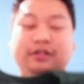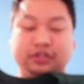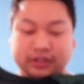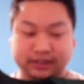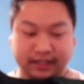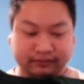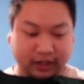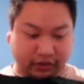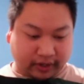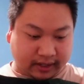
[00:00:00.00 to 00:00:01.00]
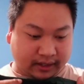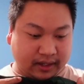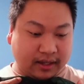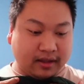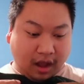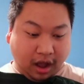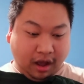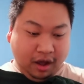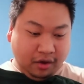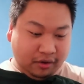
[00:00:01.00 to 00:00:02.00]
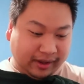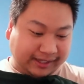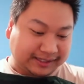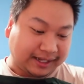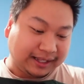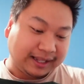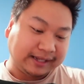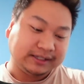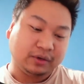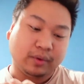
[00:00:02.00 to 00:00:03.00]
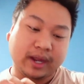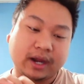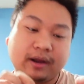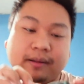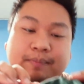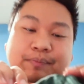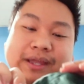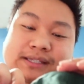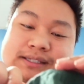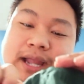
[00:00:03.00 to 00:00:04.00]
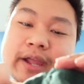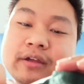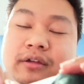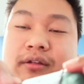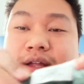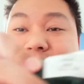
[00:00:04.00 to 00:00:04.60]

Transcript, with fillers: also just love dark green. Oh, it's a classic wear, best style,